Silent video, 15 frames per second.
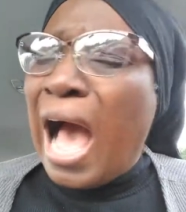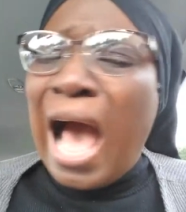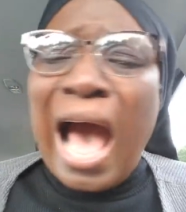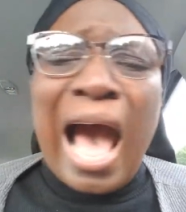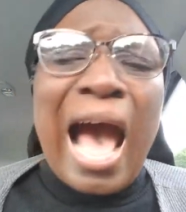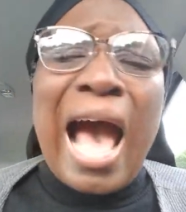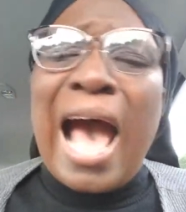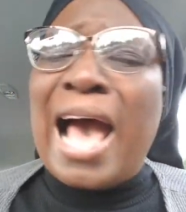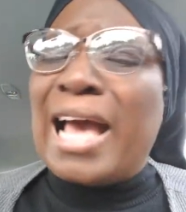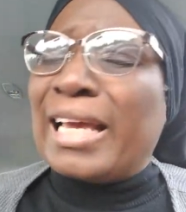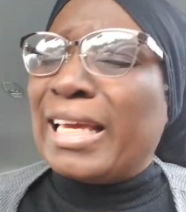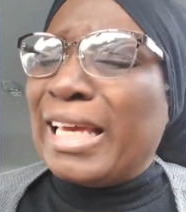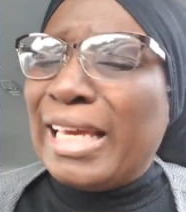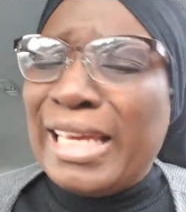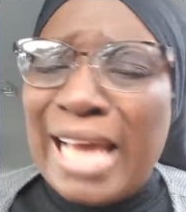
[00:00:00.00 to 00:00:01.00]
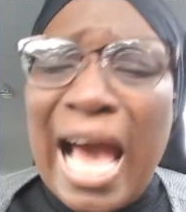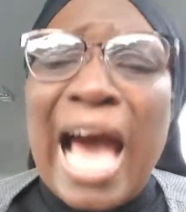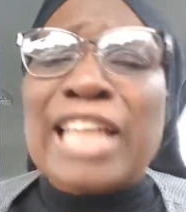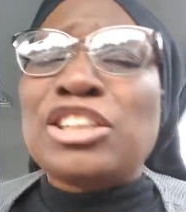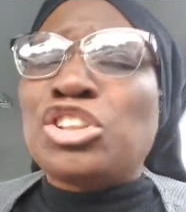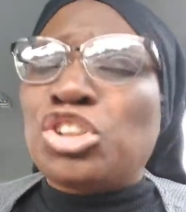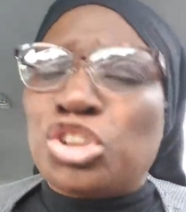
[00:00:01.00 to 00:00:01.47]
I
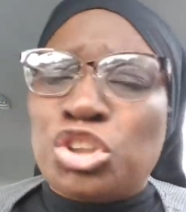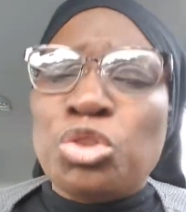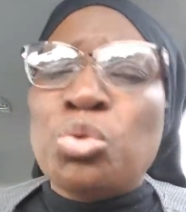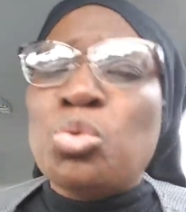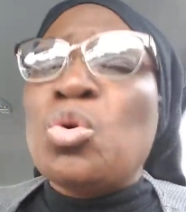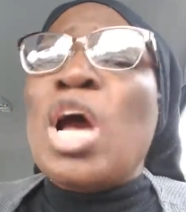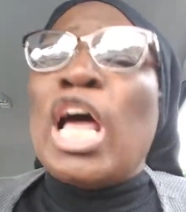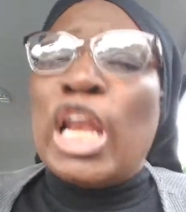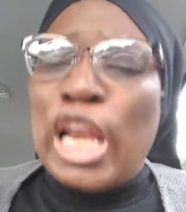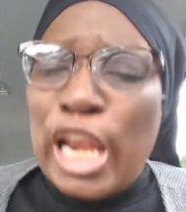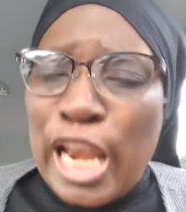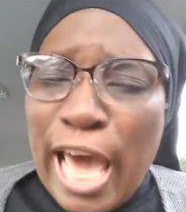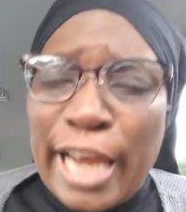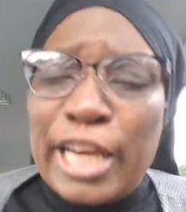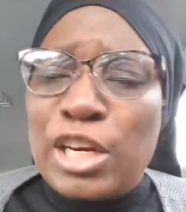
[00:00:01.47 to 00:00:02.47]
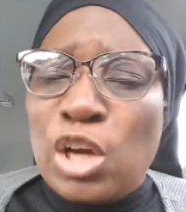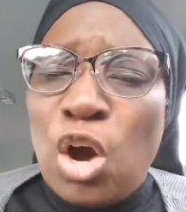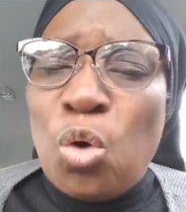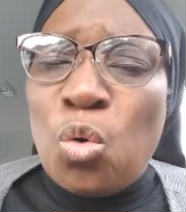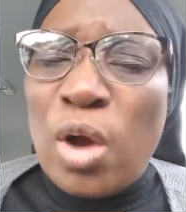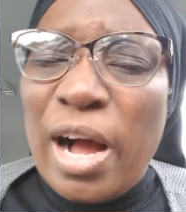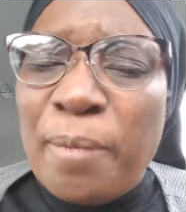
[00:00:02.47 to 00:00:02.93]
got to let it
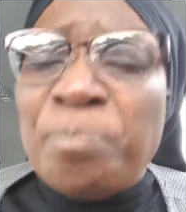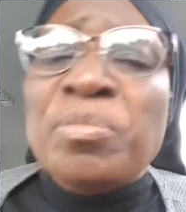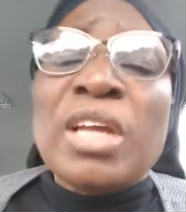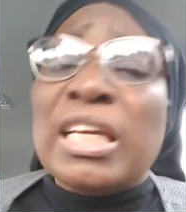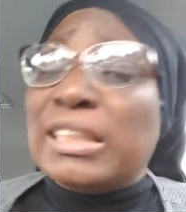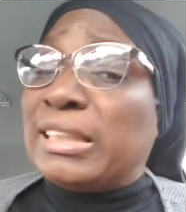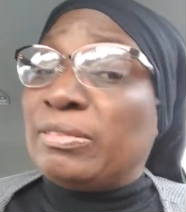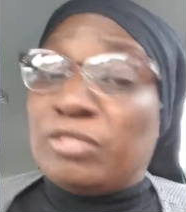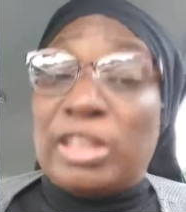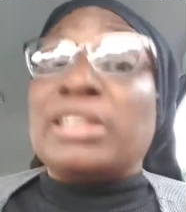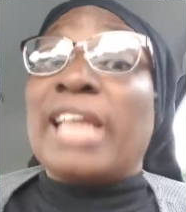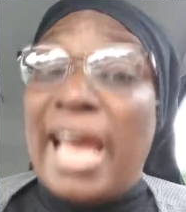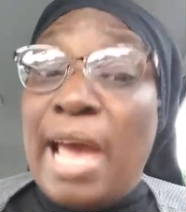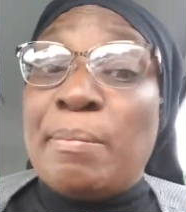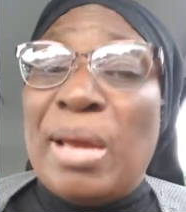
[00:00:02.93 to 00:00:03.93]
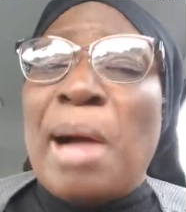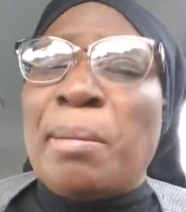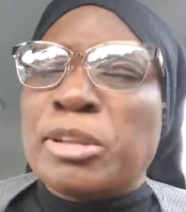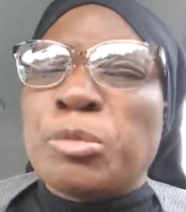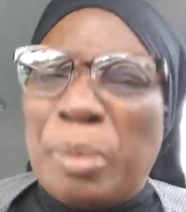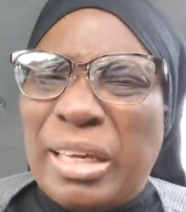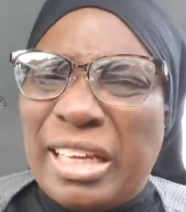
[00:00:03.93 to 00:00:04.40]
go. Tammy,
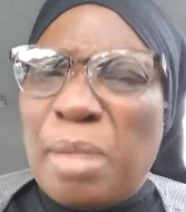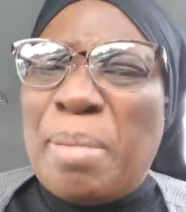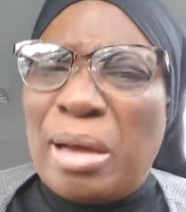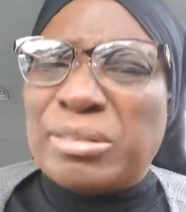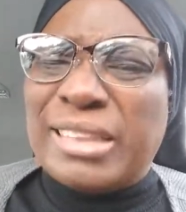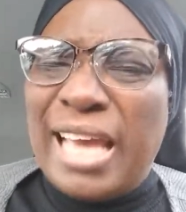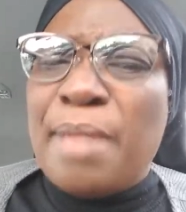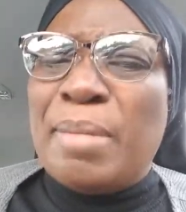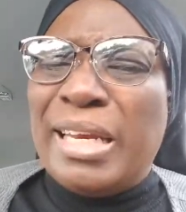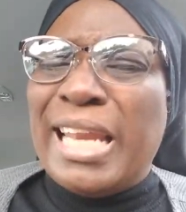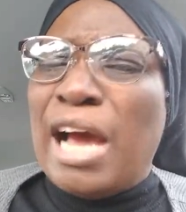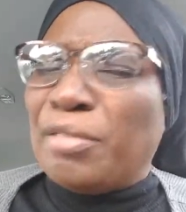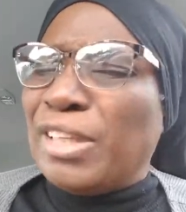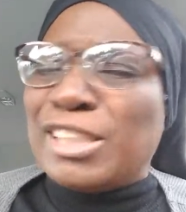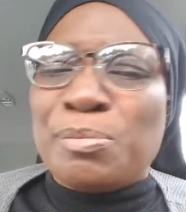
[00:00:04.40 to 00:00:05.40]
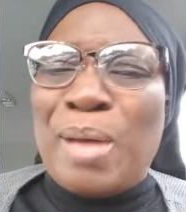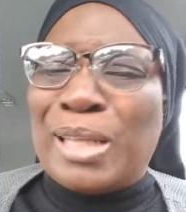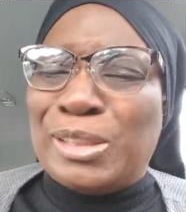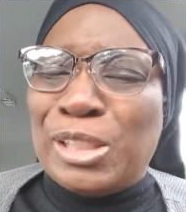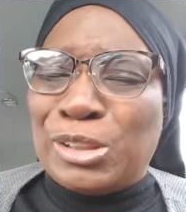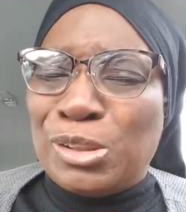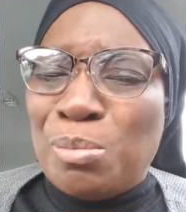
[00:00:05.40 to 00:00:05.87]
I'm speaking about Tammy now. This is my
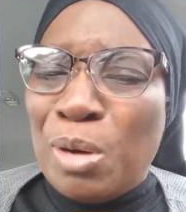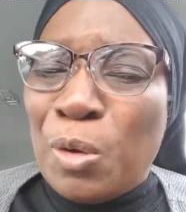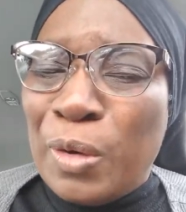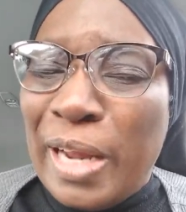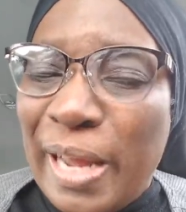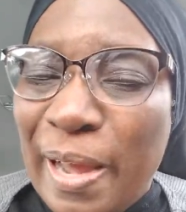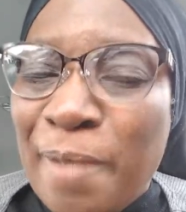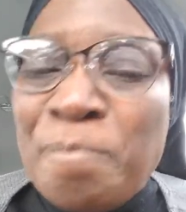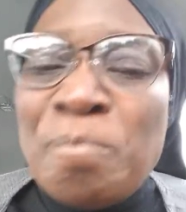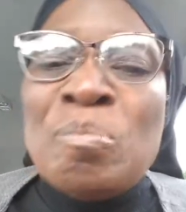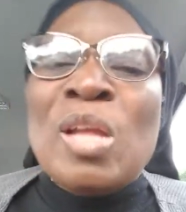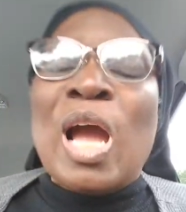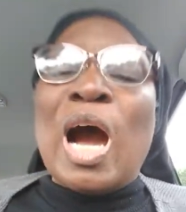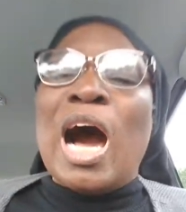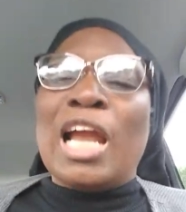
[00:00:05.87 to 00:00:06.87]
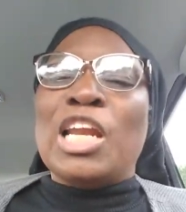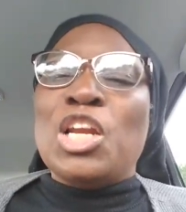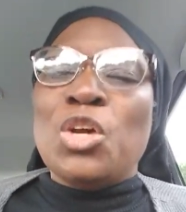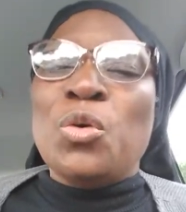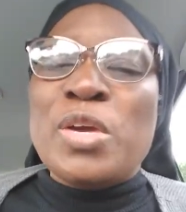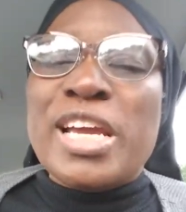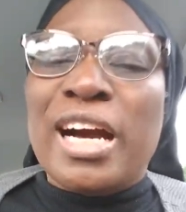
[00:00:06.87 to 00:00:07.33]
testimony.
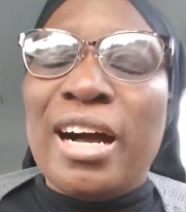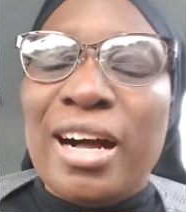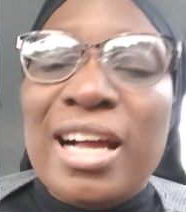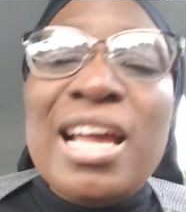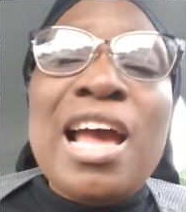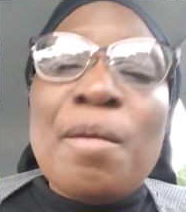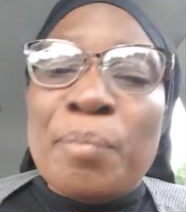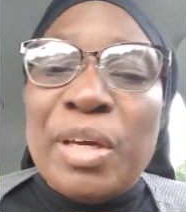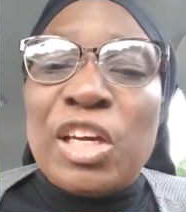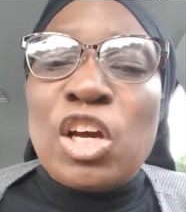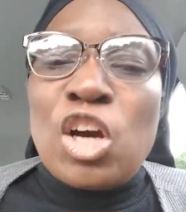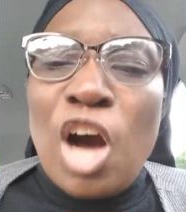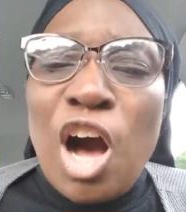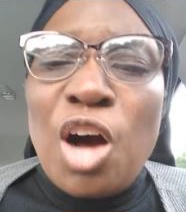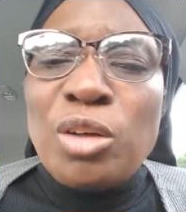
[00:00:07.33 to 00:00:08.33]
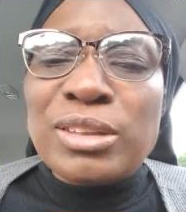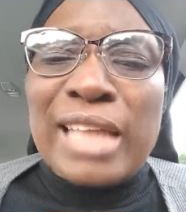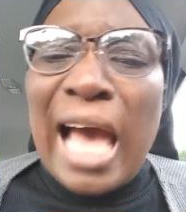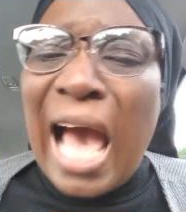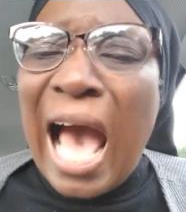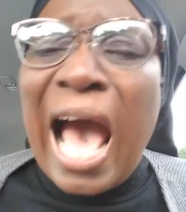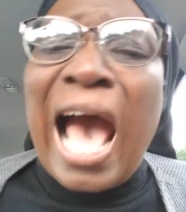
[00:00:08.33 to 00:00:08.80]
Hallelujah. Because
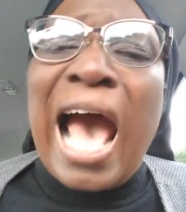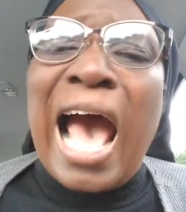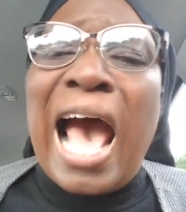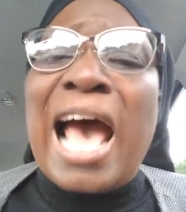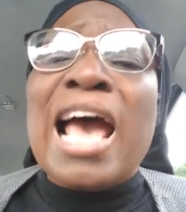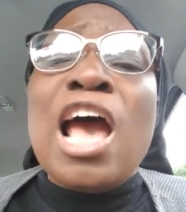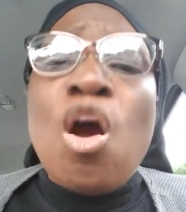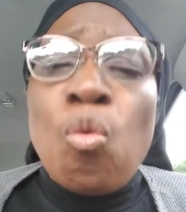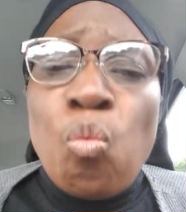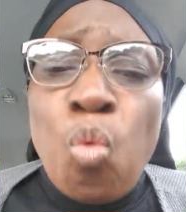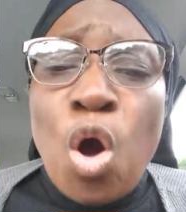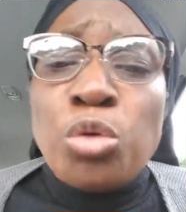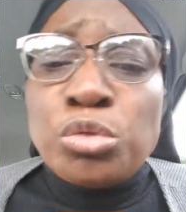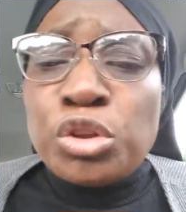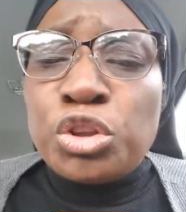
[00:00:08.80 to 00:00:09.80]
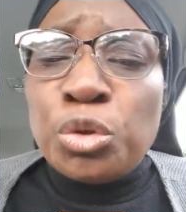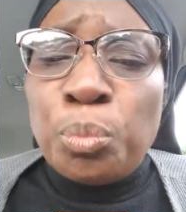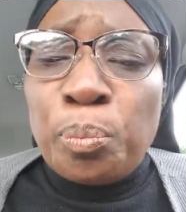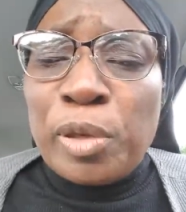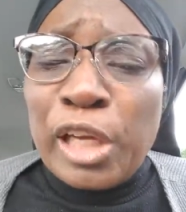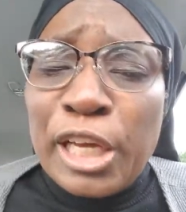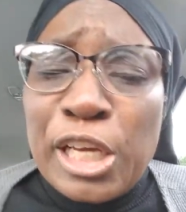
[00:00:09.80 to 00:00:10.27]
I want to
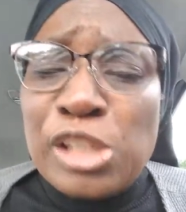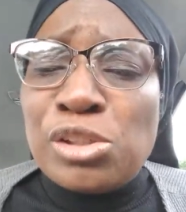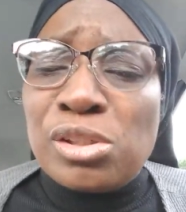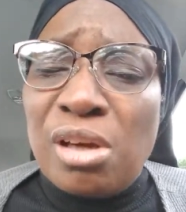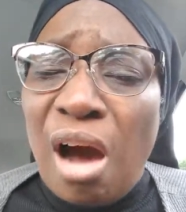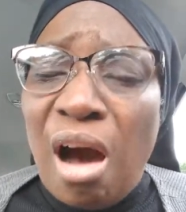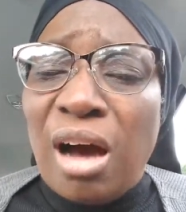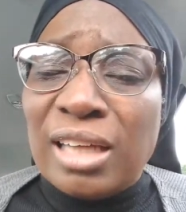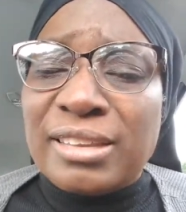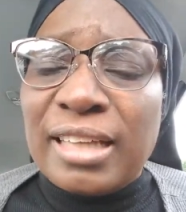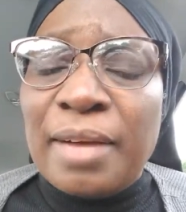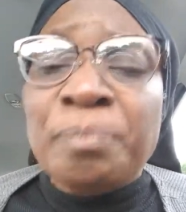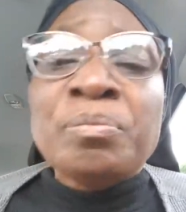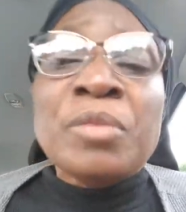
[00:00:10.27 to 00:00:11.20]
please God.